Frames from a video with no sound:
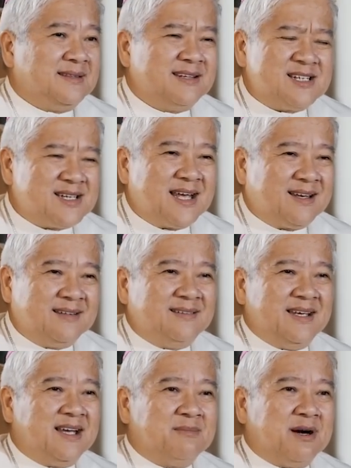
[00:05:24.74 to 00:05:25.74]
The second
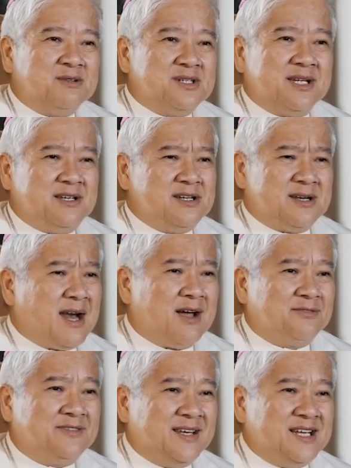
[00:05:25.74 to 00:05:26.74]
thing about the
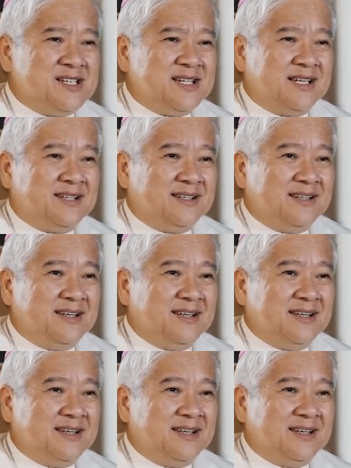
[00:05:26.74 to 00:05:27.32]
giraffe is that